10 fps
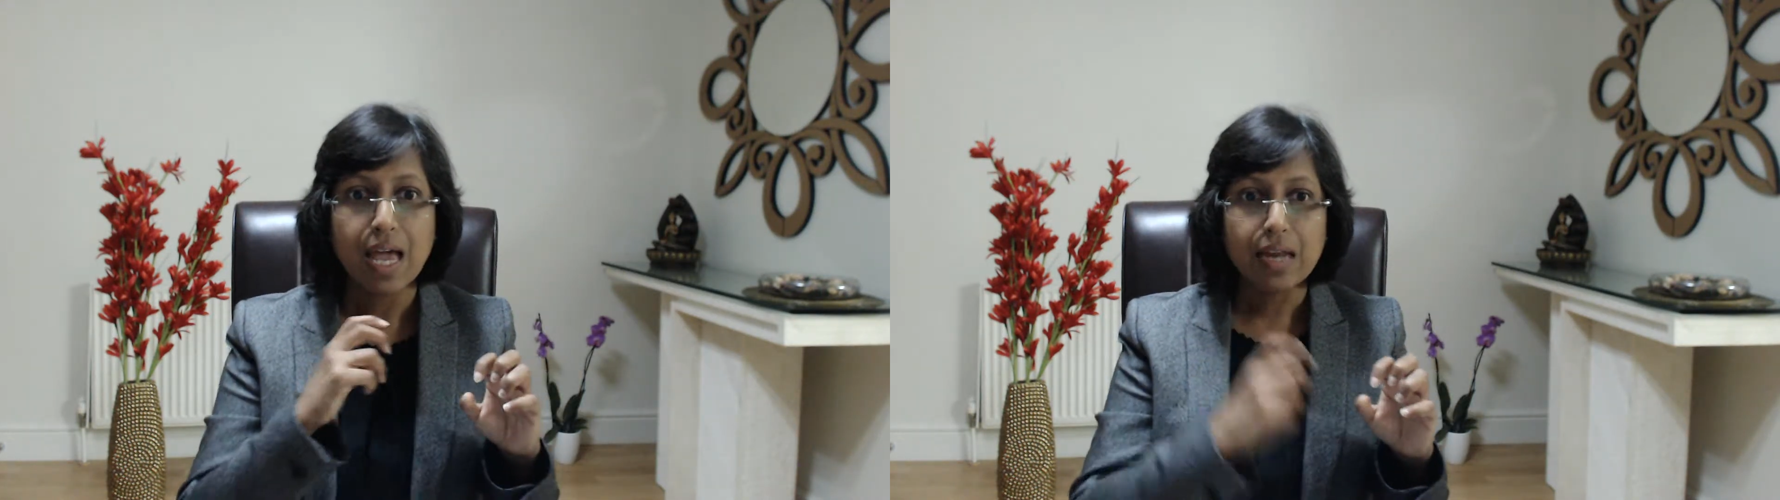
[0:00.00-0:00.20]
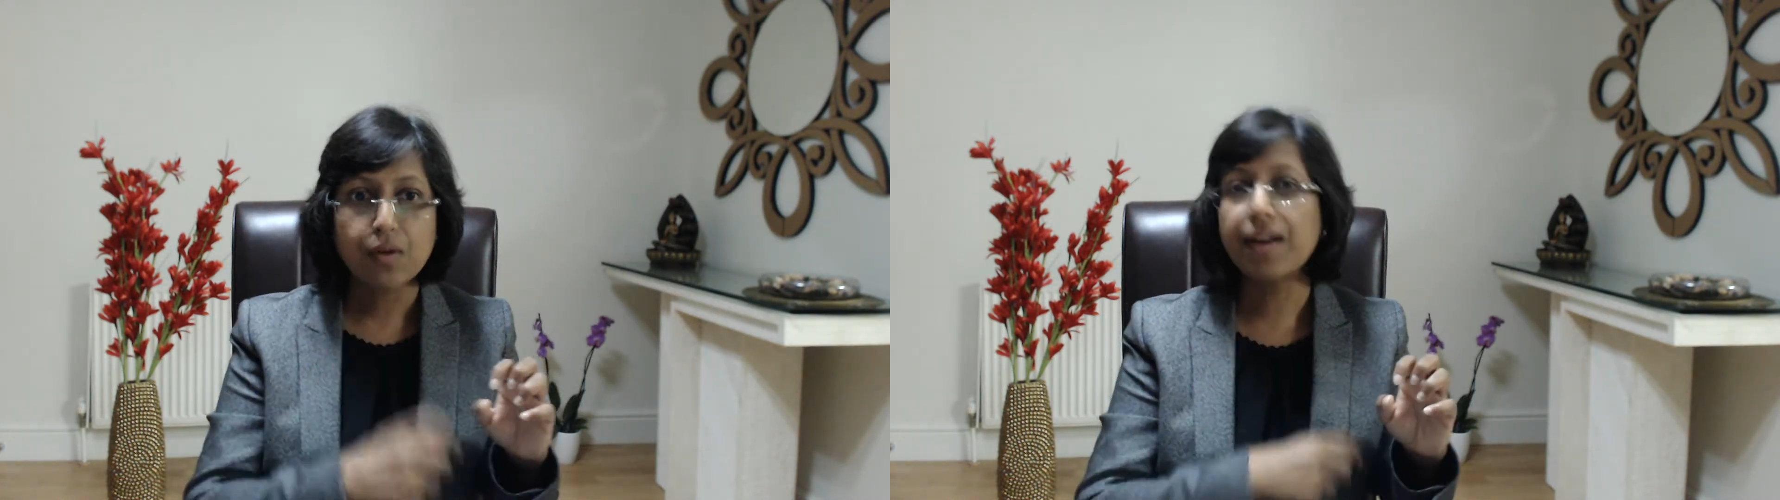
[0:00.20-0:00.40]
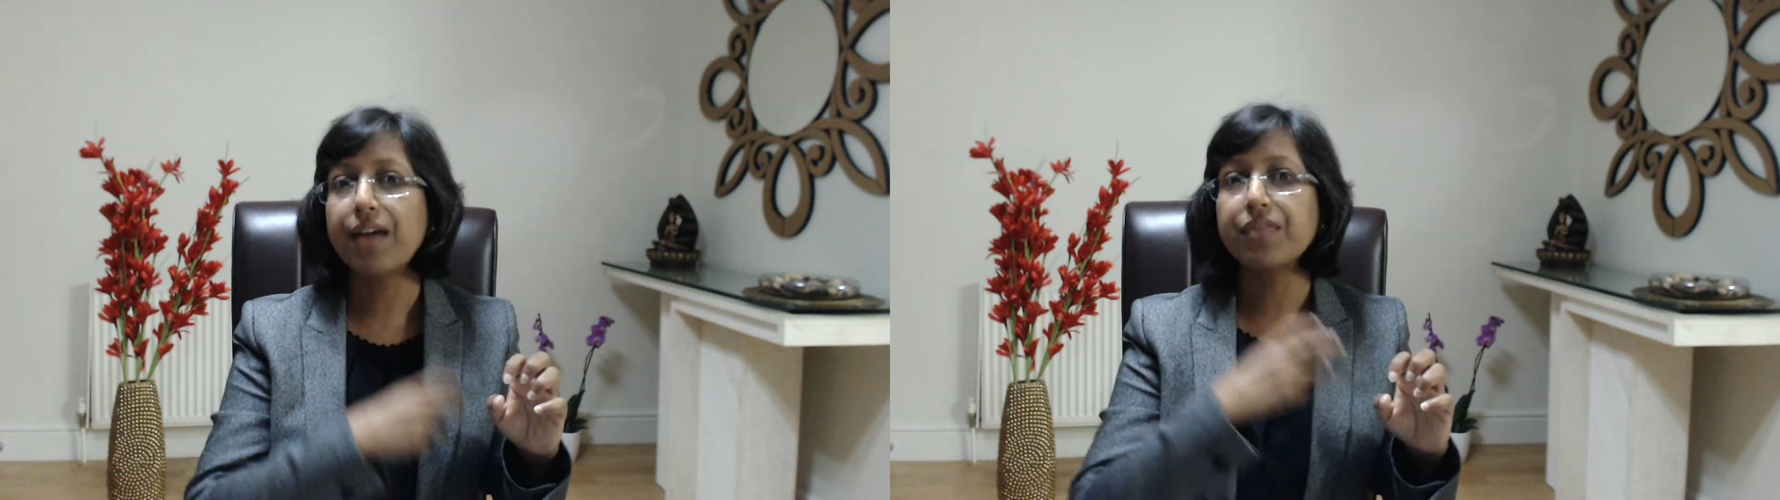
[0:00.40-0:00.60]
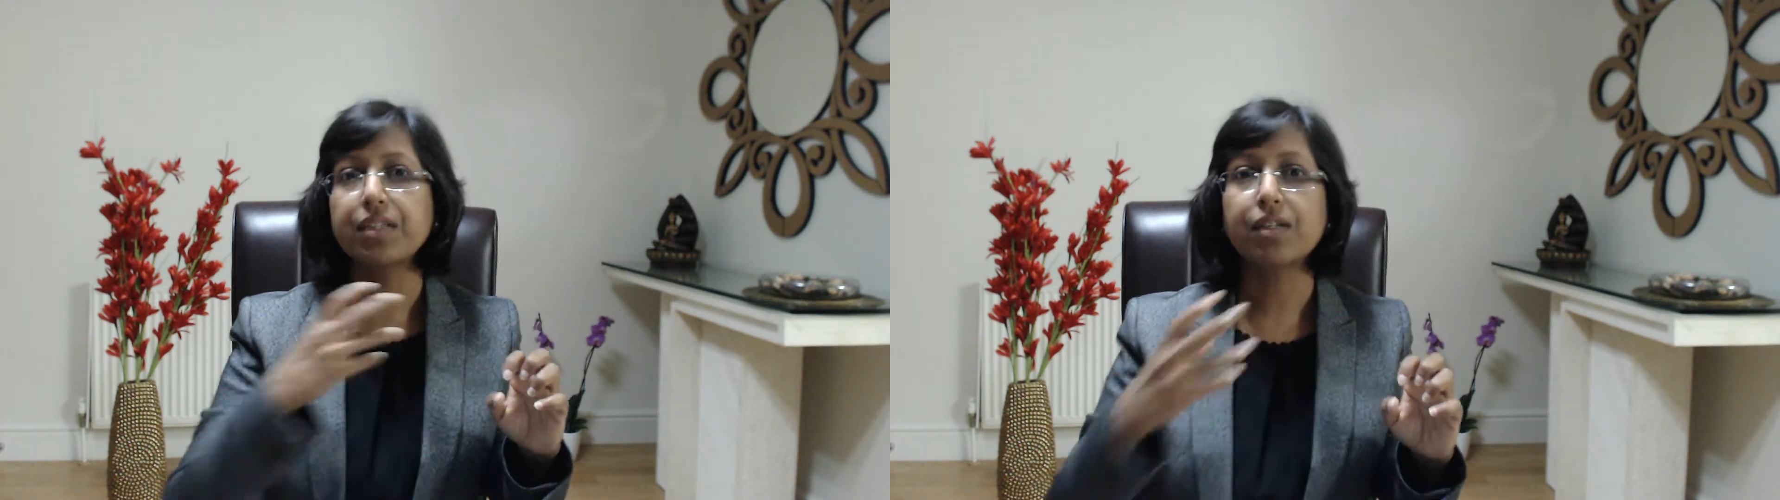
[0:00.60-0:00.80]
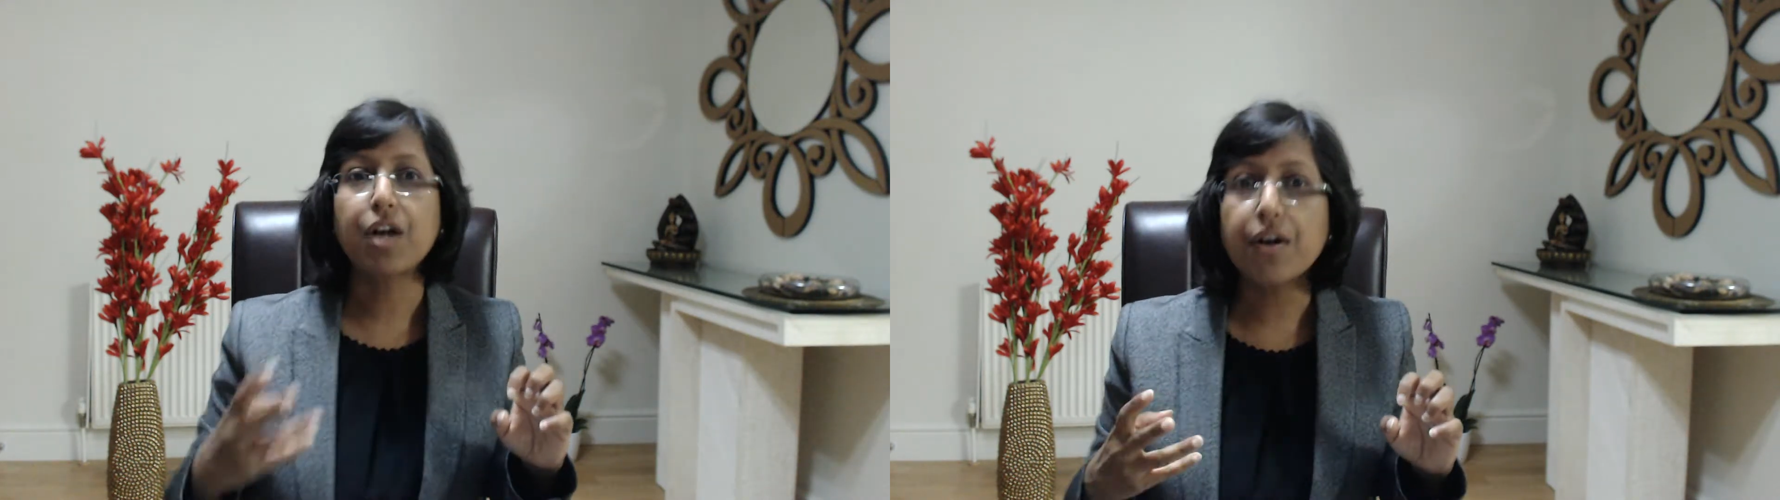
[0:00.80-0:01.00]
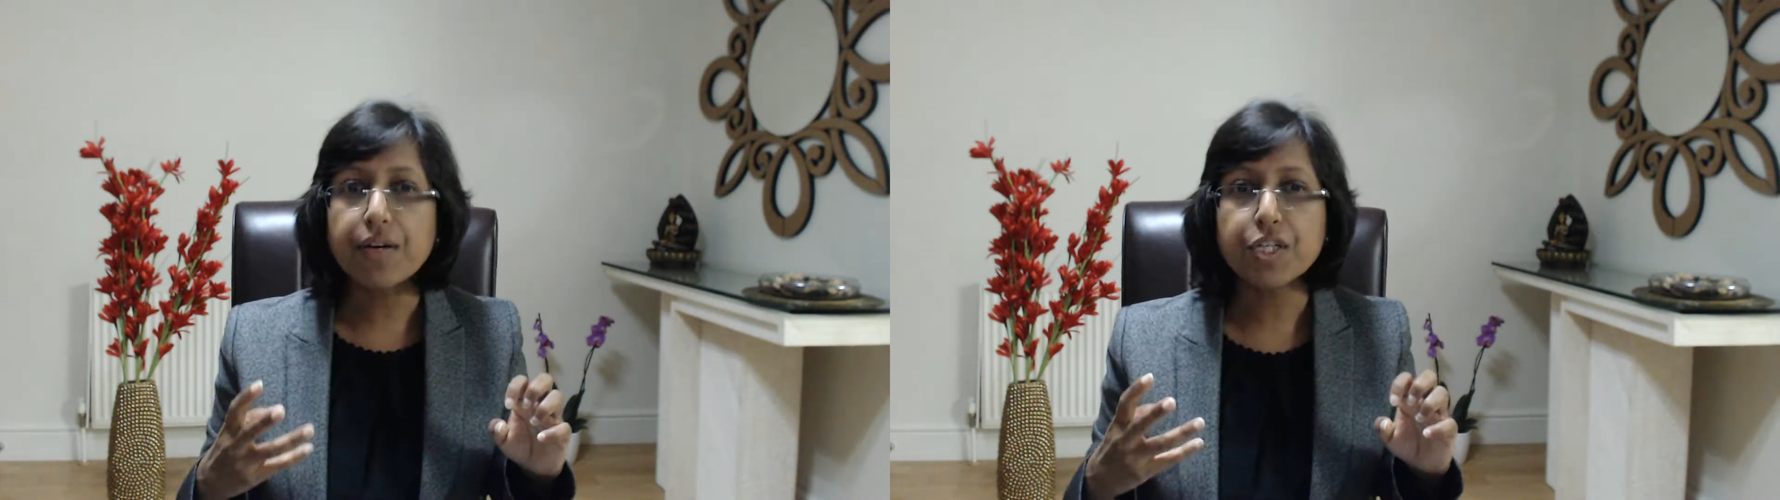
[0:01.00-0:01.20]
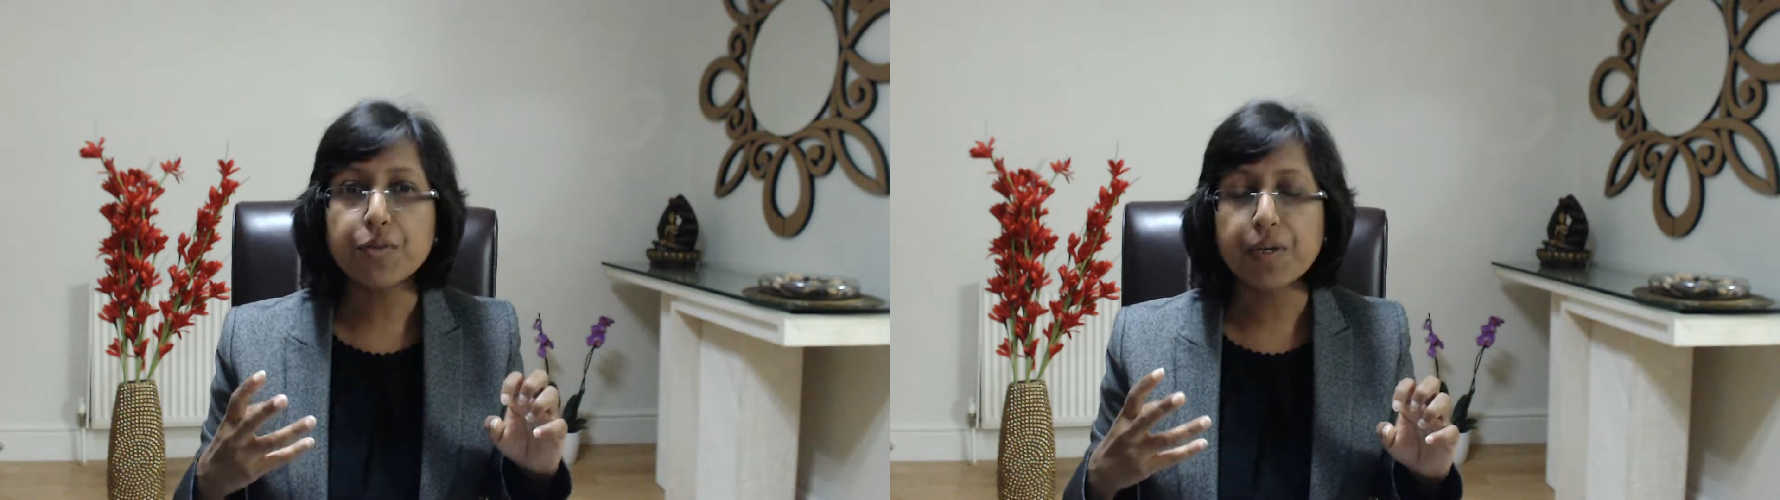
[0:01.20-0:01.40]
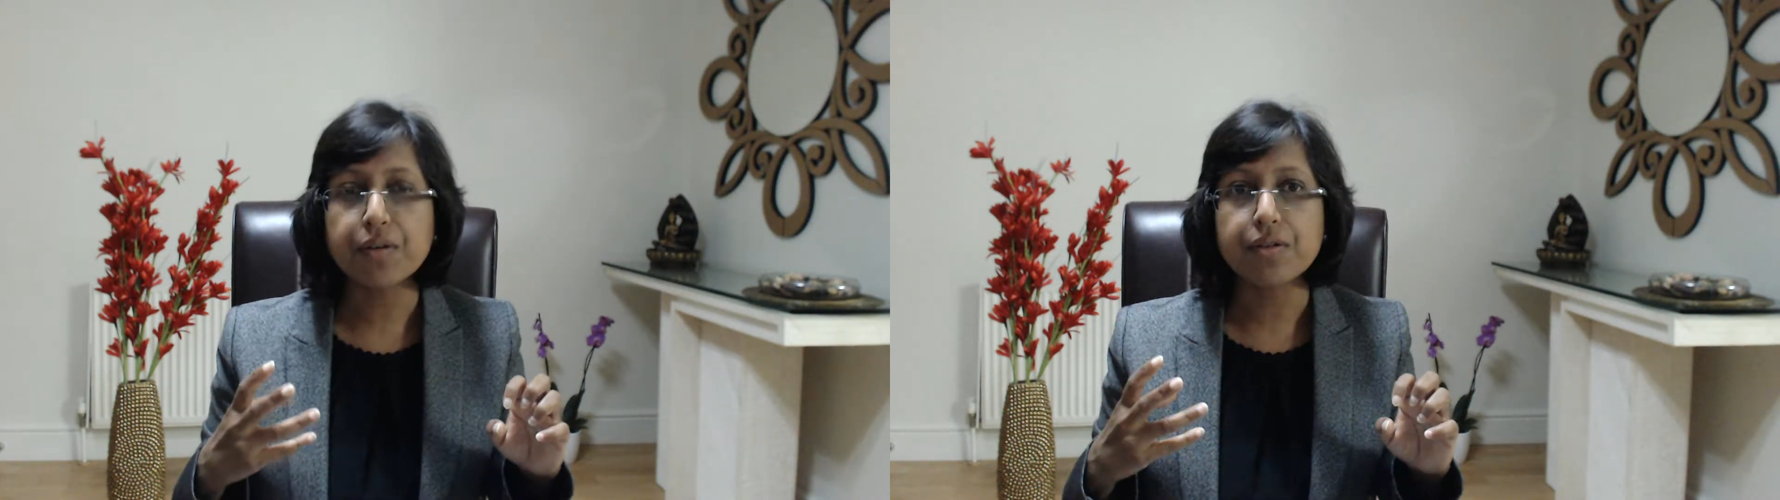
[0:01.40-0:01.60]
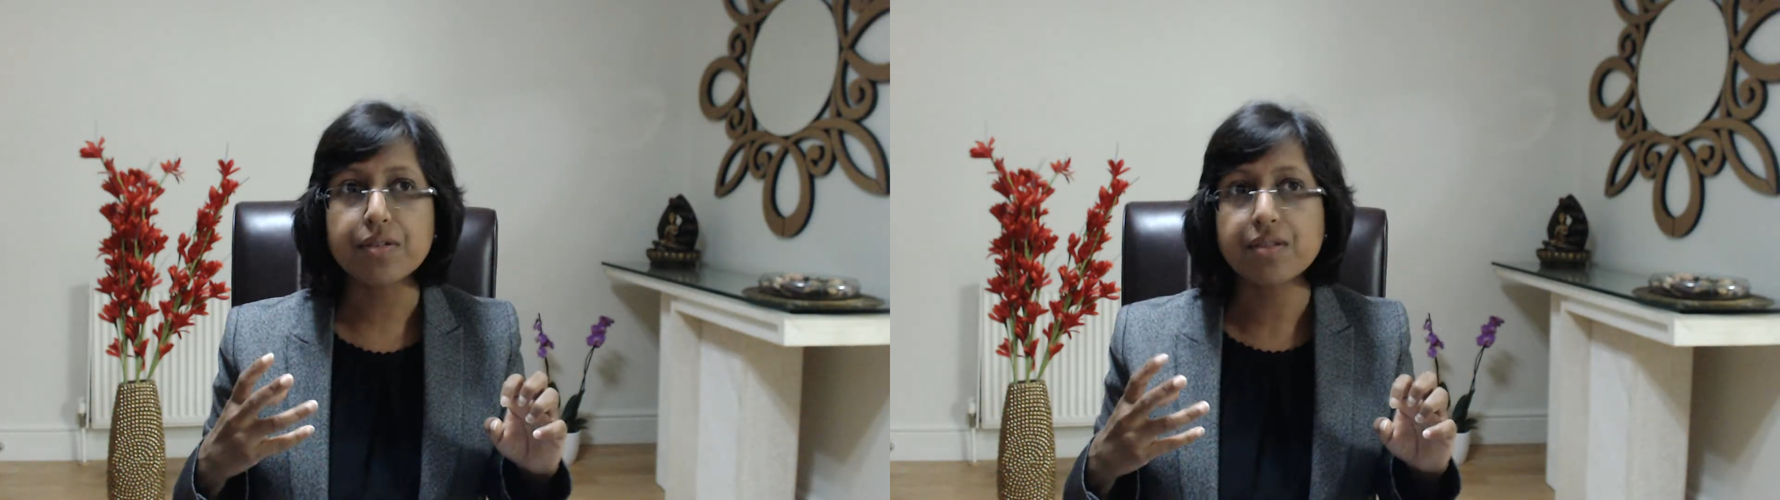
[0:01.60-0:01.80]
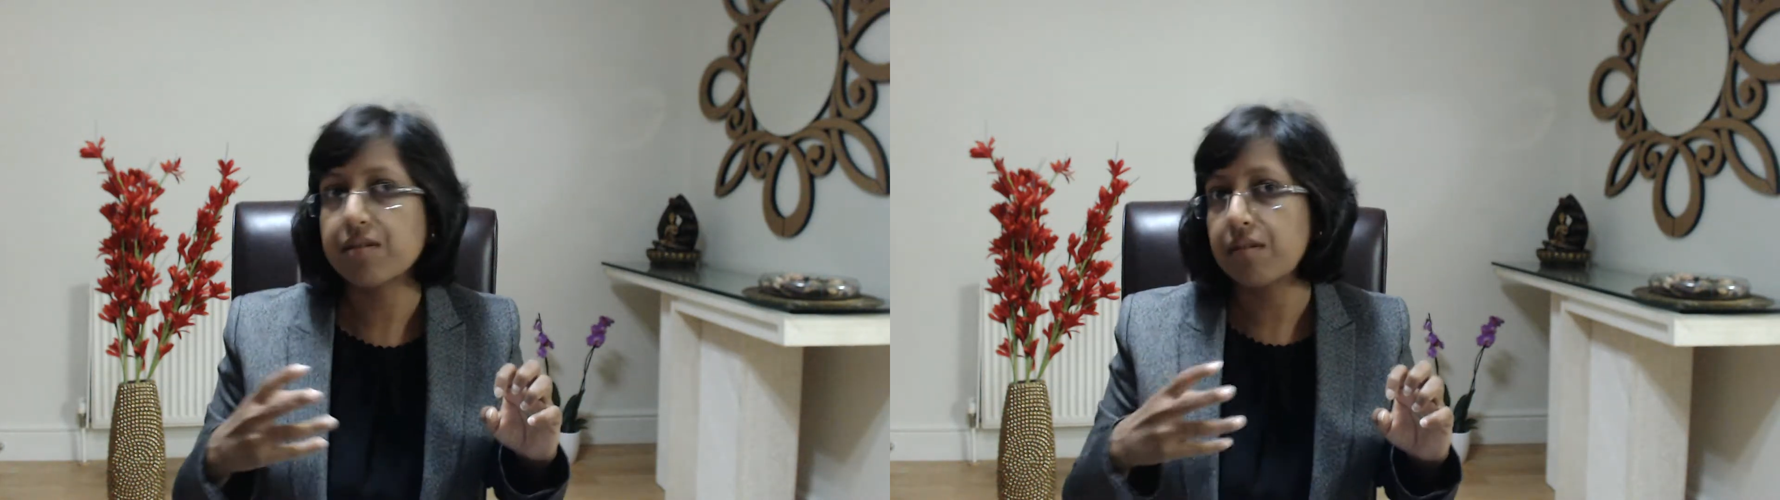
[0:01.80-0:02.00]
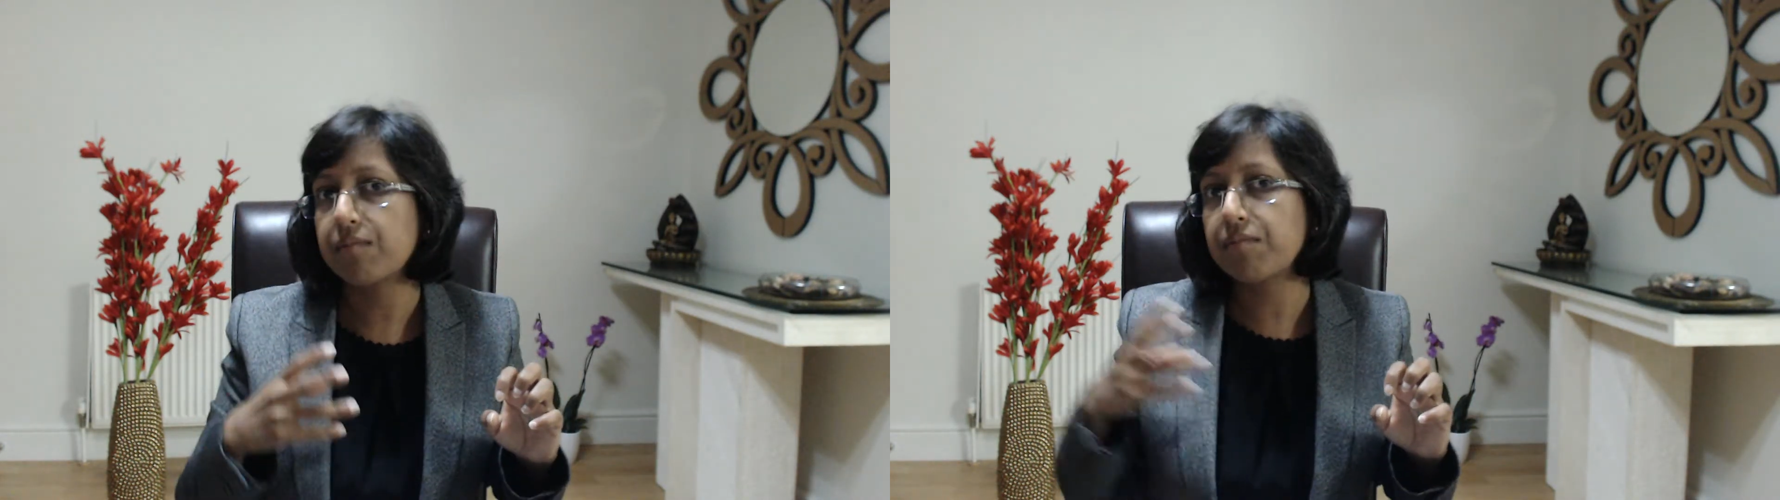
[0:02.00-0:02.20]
not having the courage because